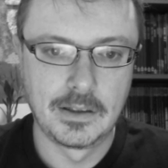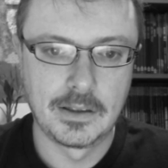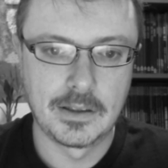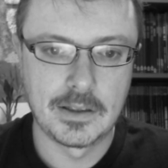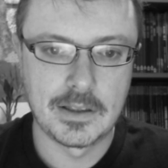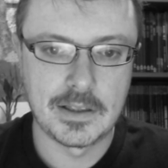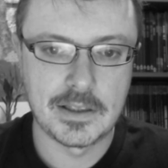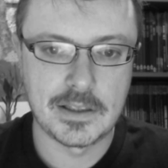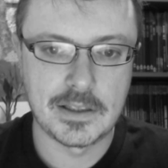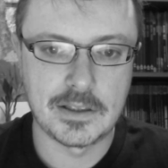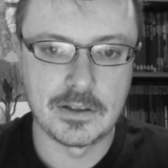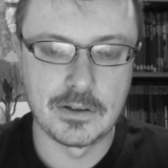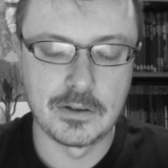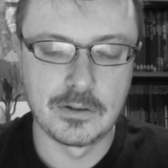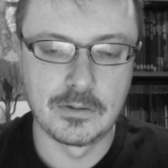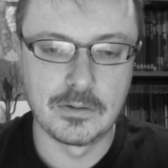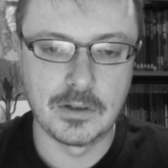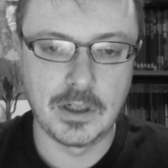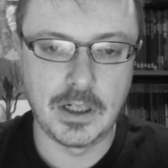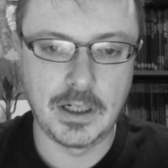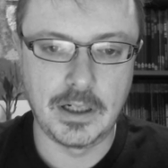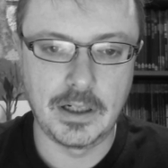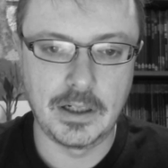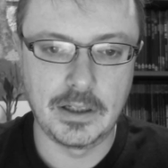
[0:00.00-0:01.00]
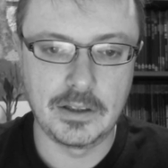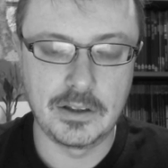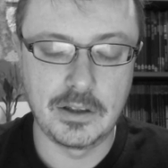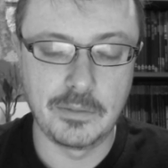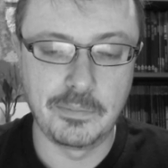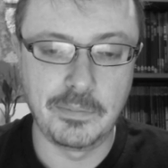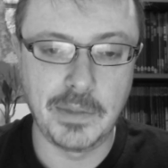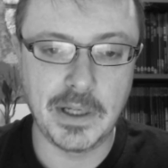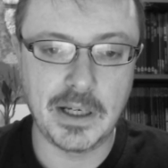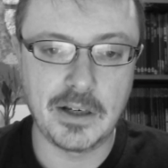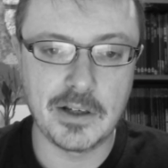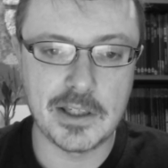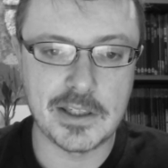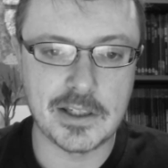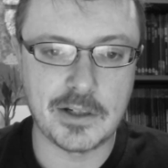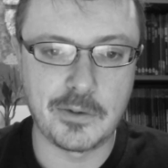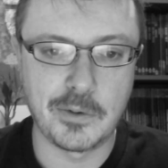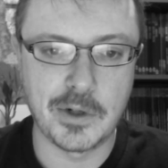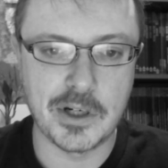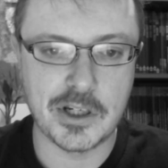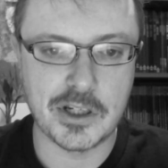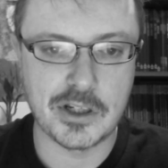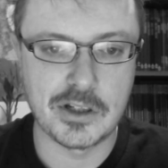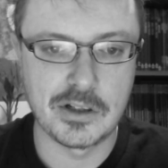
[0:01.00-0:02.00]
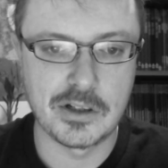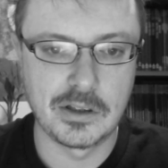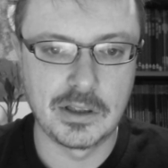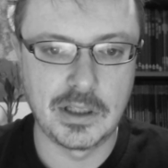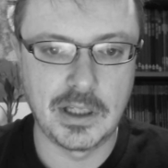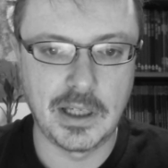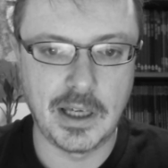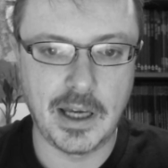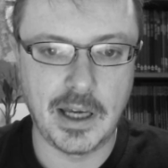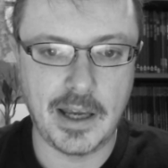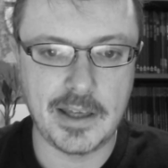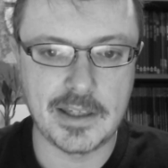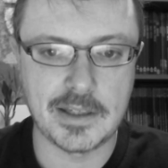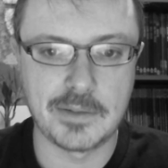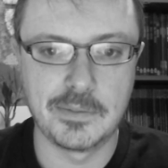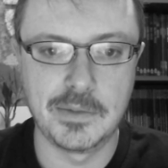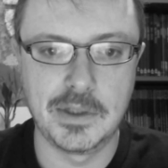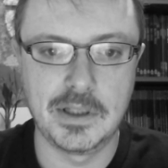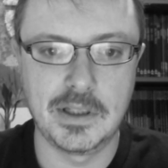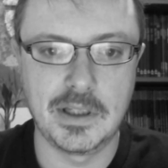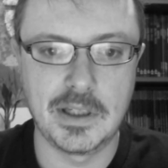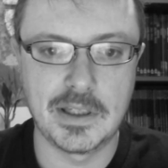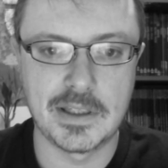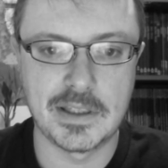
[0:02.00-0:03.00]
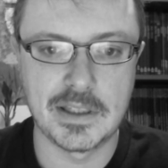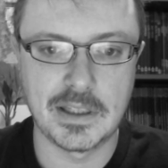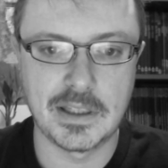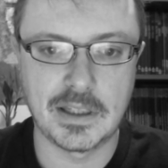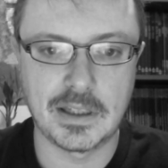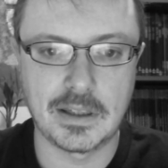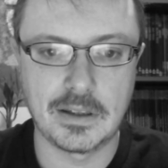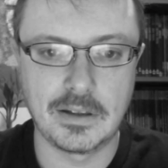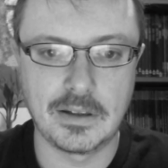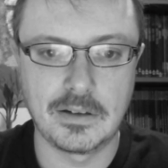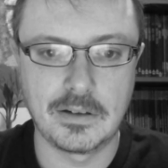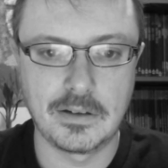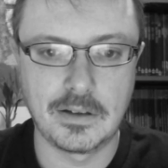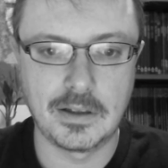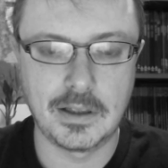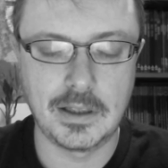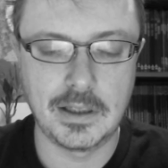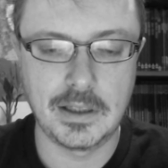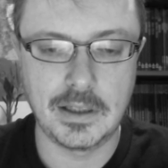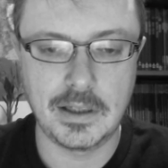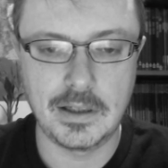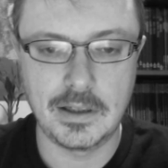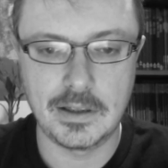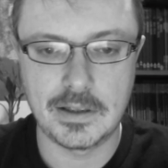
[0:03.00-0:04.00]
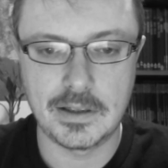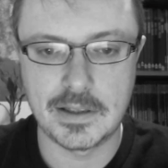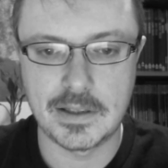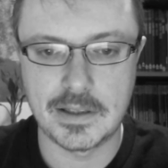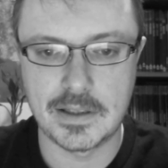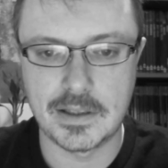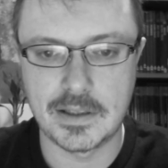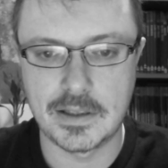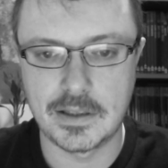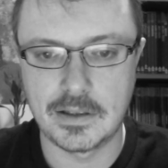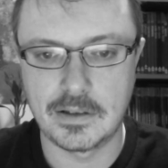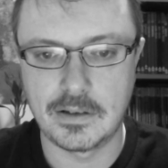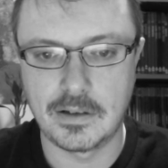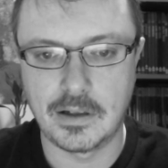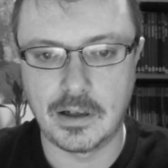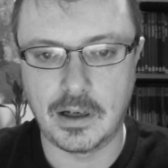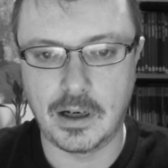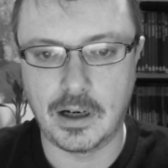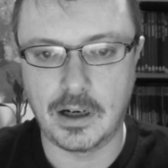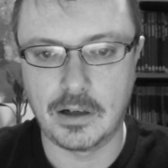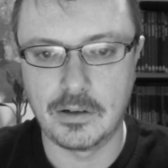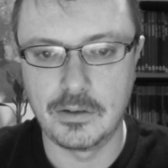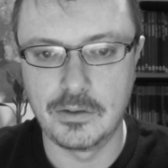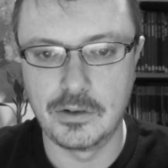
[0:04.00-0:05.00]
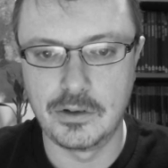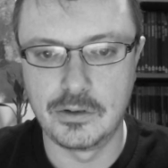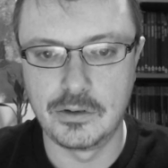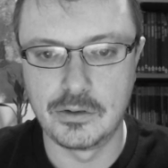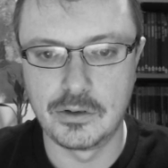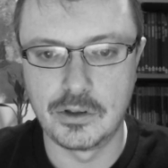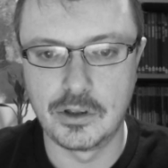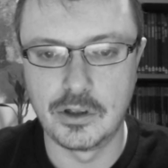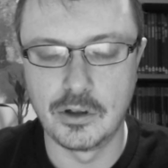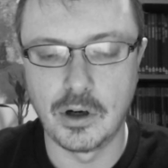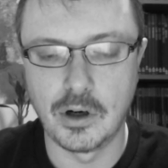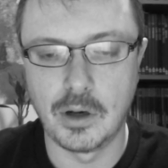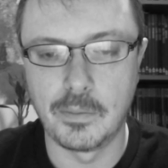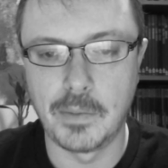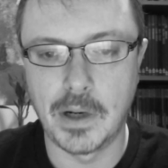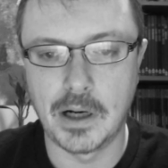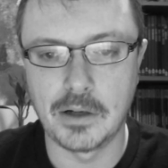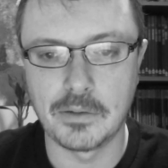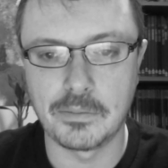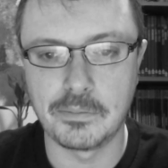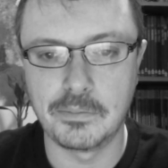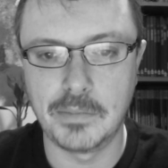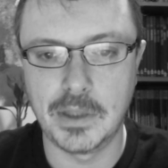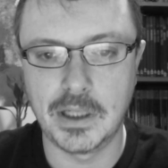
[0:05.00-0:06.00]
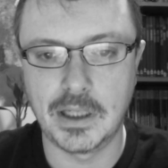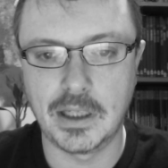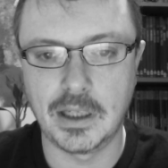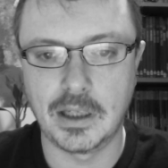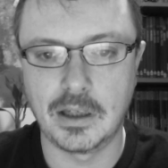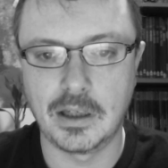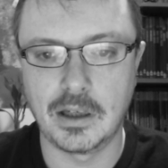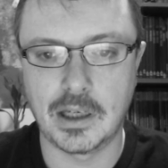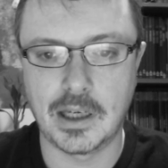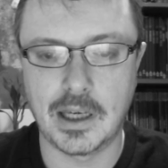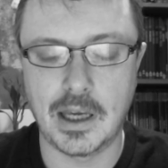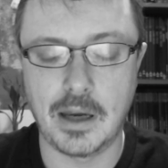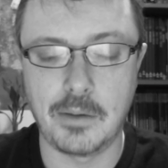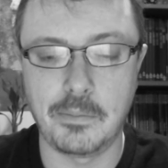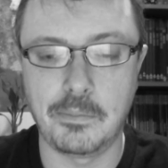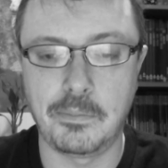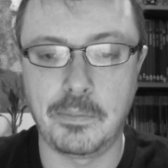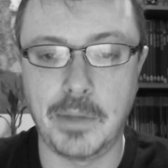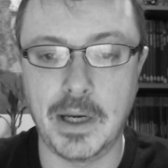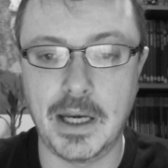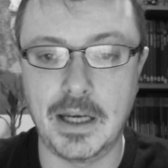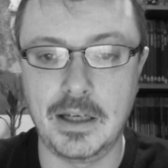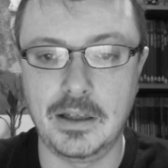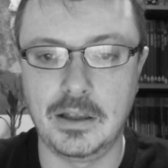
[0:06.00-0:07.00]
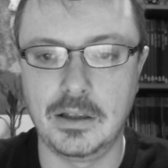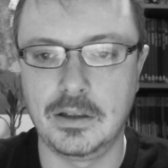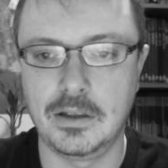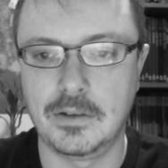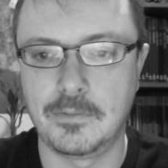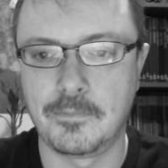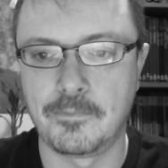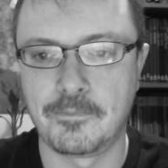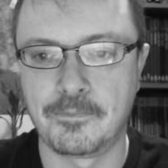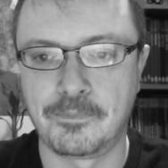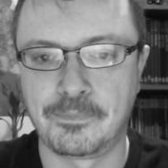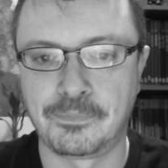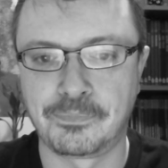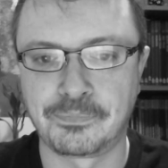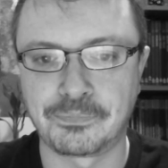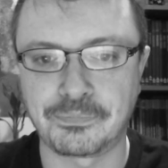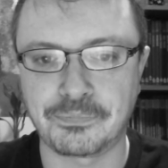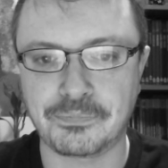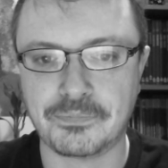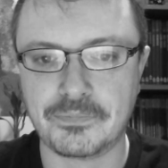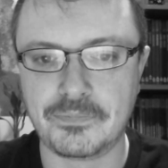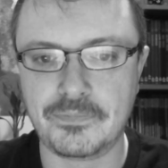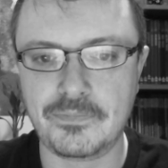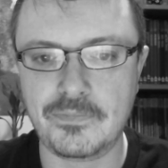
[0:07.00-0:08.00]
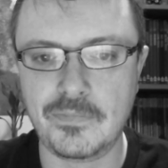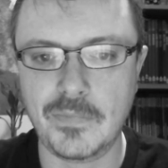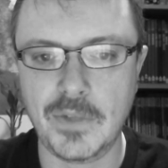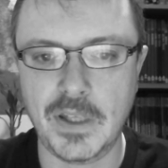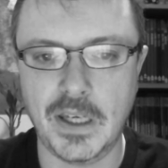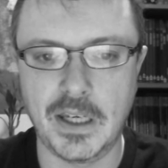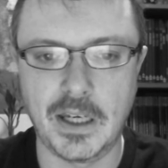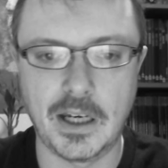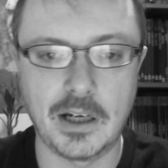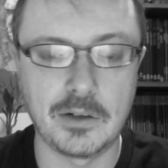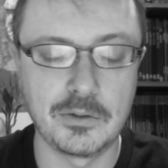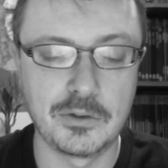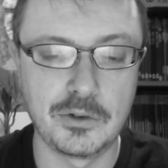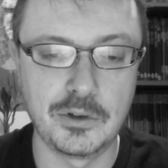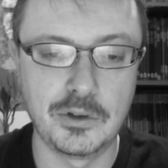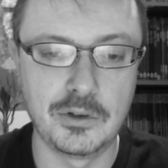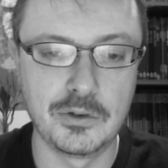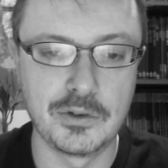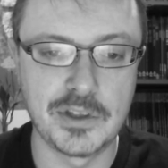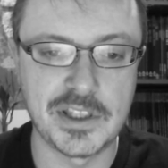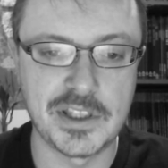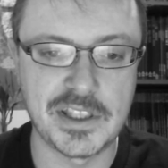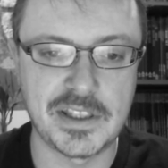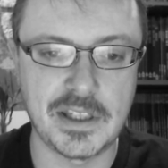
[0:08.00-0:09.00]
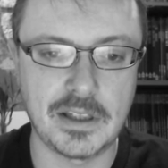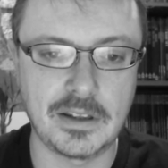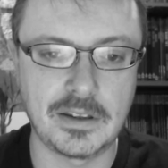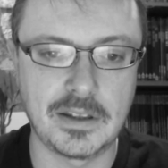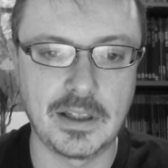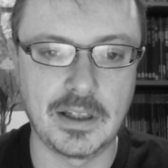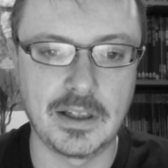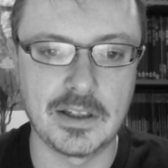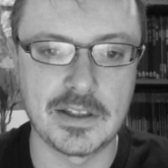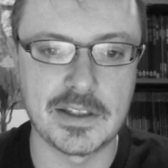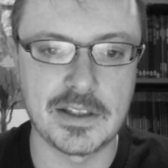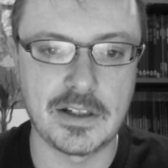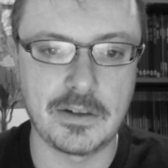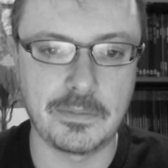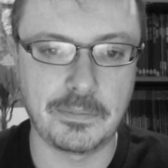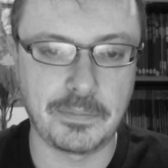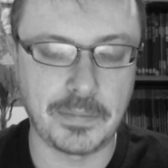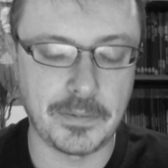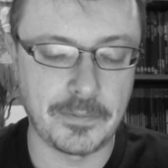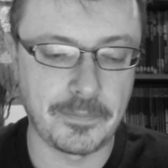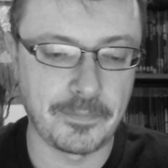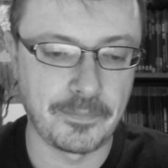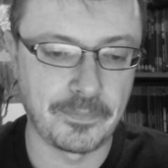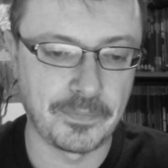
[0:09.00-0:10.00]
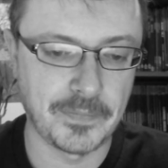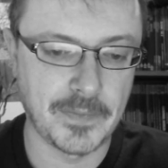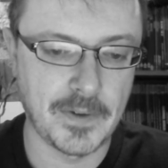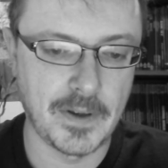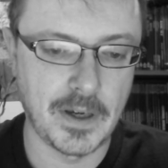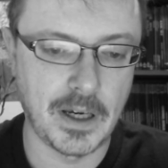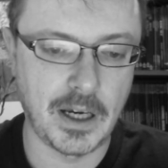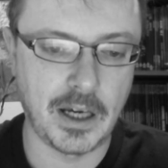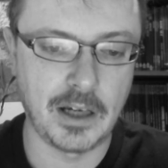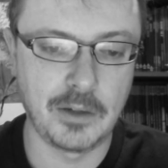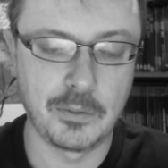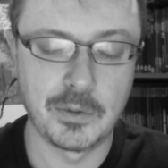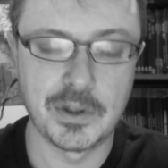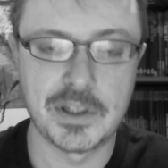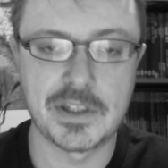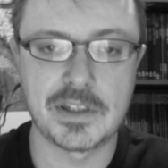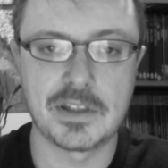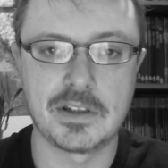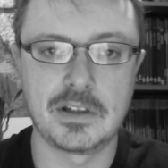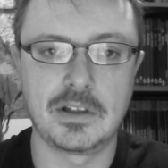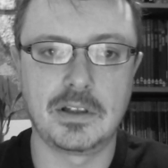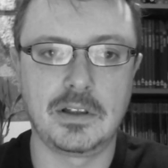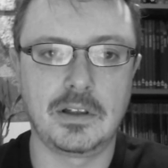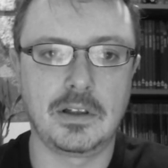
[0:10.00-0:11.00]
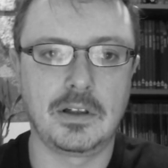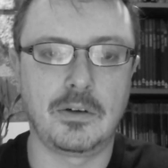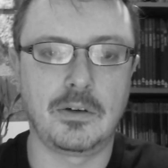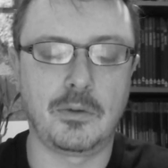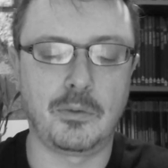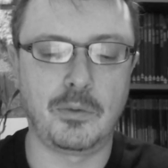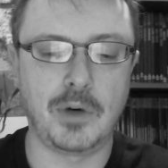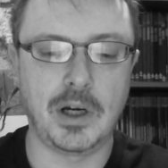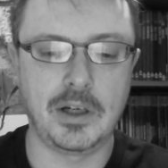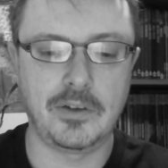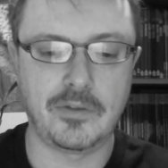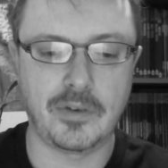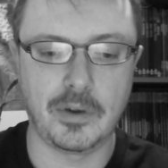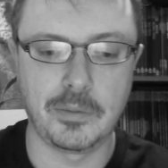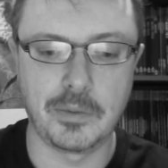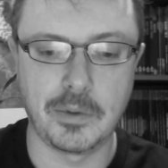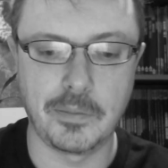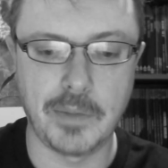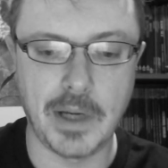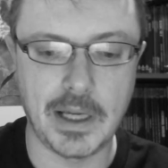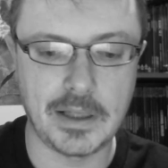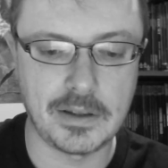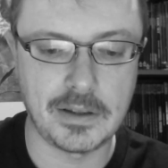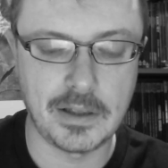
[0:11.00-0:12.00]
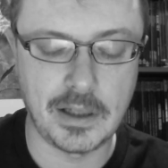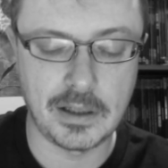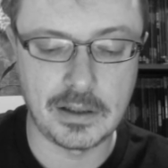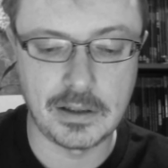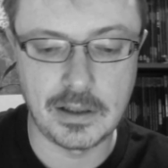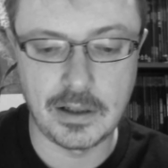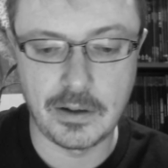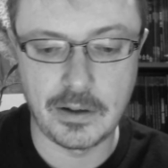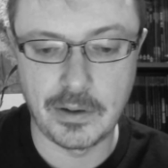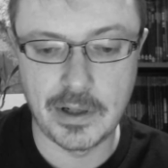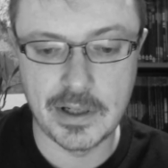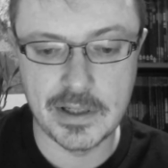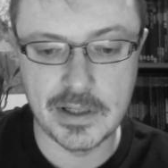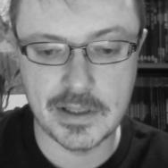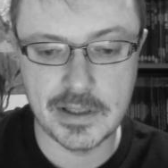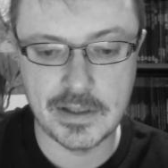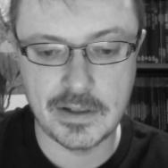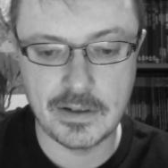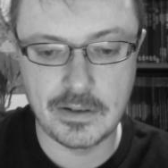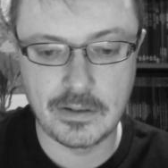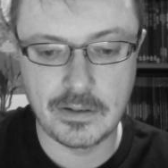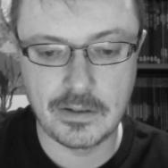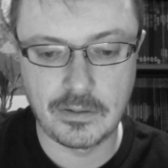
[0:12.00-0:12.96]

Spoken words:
So the biggest question he asked me is it's how you go about making a campaign. How do you set things up? I would say right from the bat that there is